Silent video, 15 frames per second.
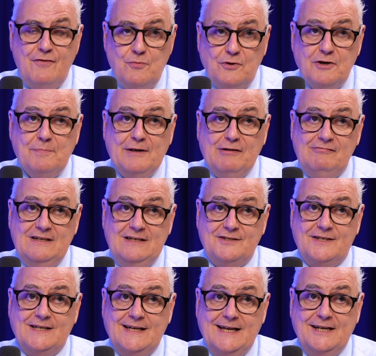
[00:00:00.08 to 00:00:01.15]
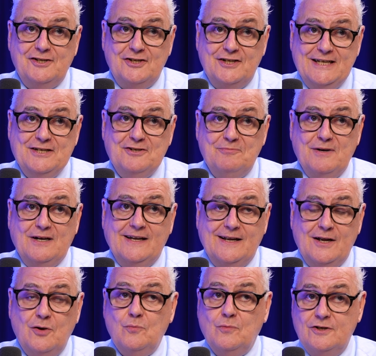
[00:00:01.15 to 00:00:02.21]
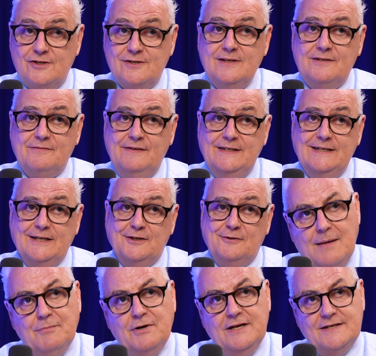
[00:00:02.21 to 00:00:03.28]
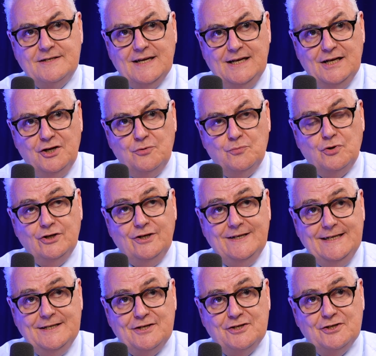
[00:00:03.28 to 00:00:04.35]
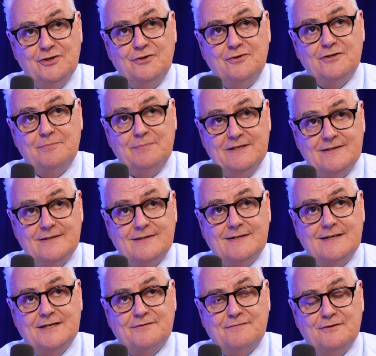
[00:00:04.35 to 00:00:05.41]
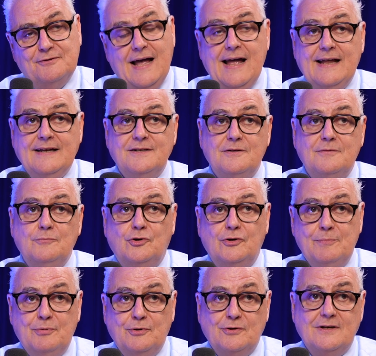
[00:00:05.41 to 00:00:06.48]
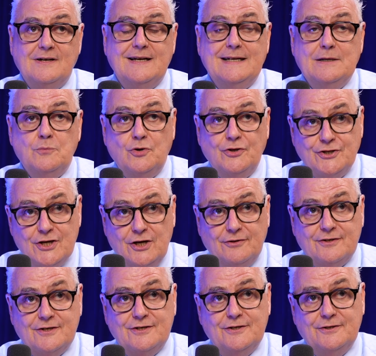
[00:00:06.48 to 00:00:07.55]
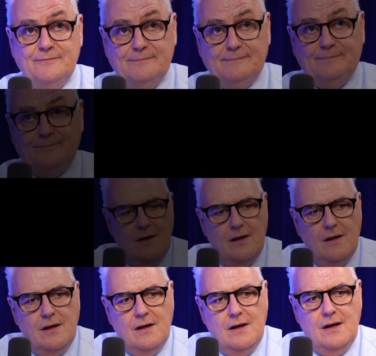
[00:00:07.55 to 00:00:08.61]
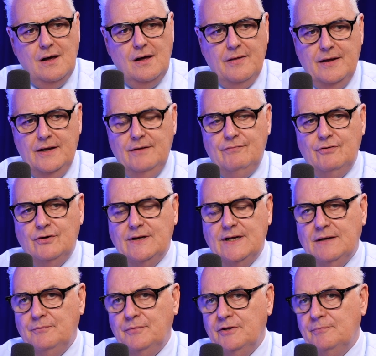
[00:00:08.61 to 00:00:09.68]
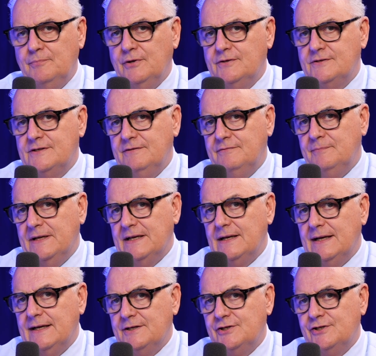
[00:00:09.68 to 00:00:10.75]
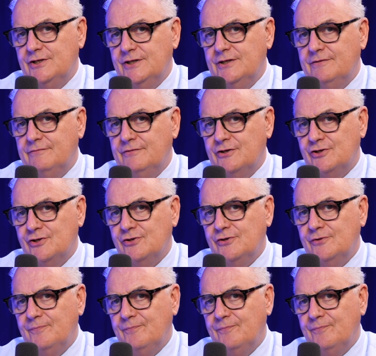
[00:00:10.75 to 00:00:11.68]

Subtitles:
you want to be a real estate agent in Dubai, watch this video. I'm going to tell you what you need to do to be successful and, more importantly, what not to do. I think you've got to come with a positive mental attitude for sure.